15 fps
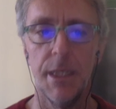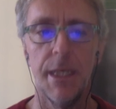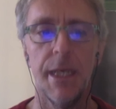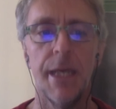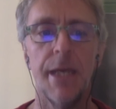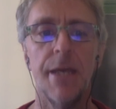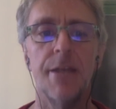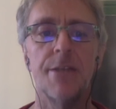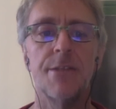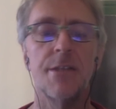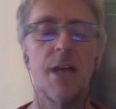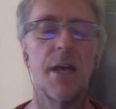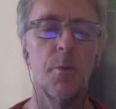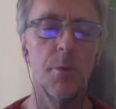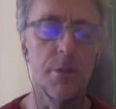And
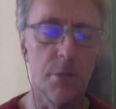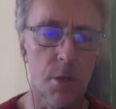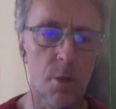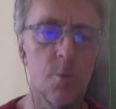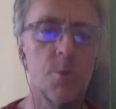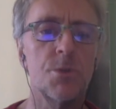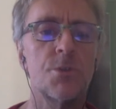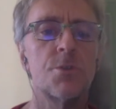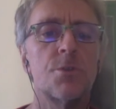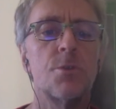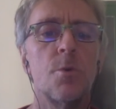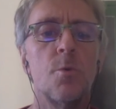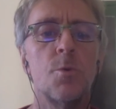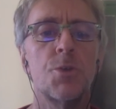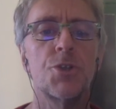I will
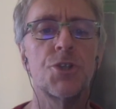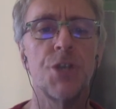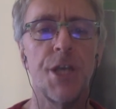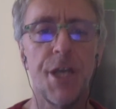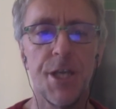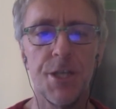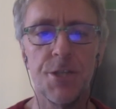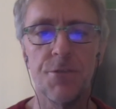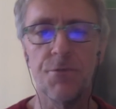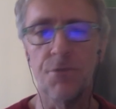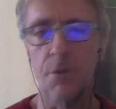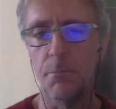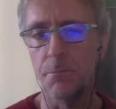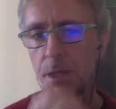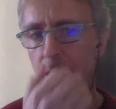also change
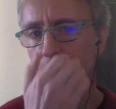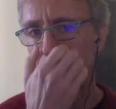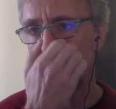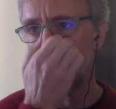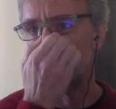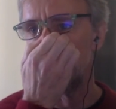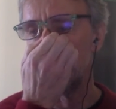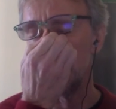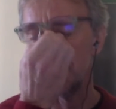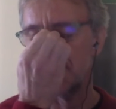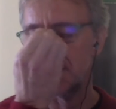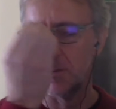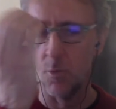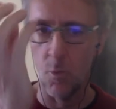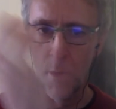from
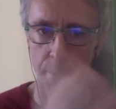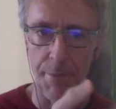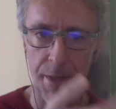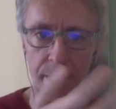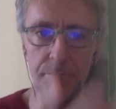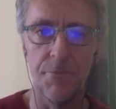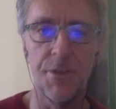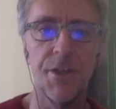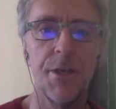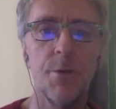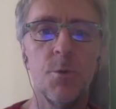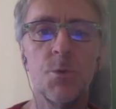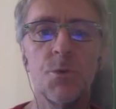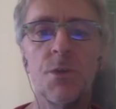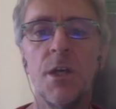this webcam
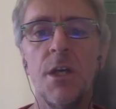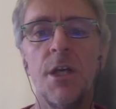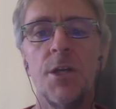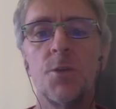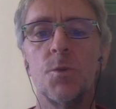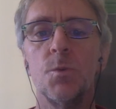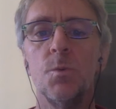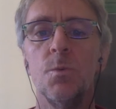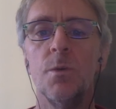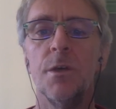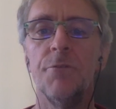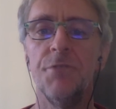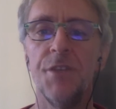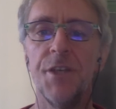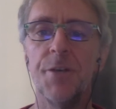videos to a
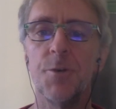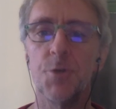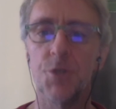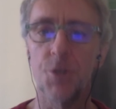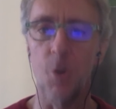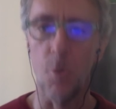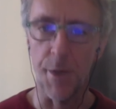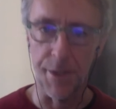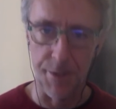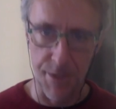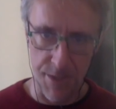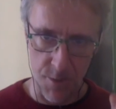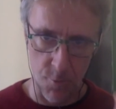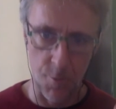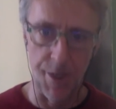video showing the
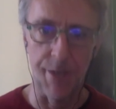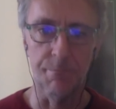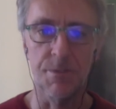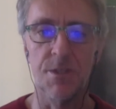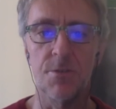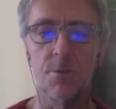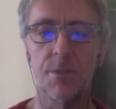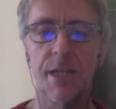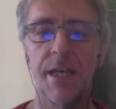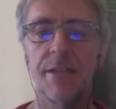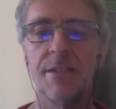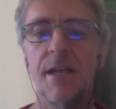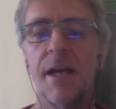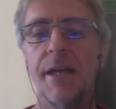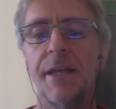screen, so
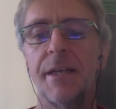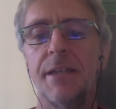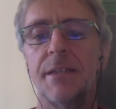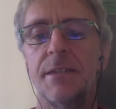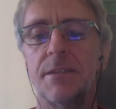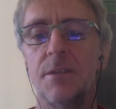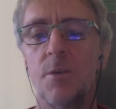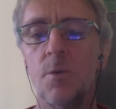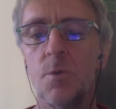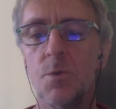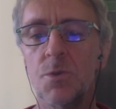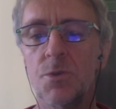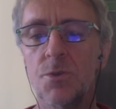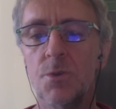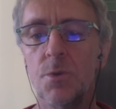that I can
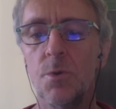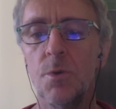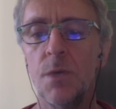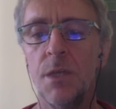also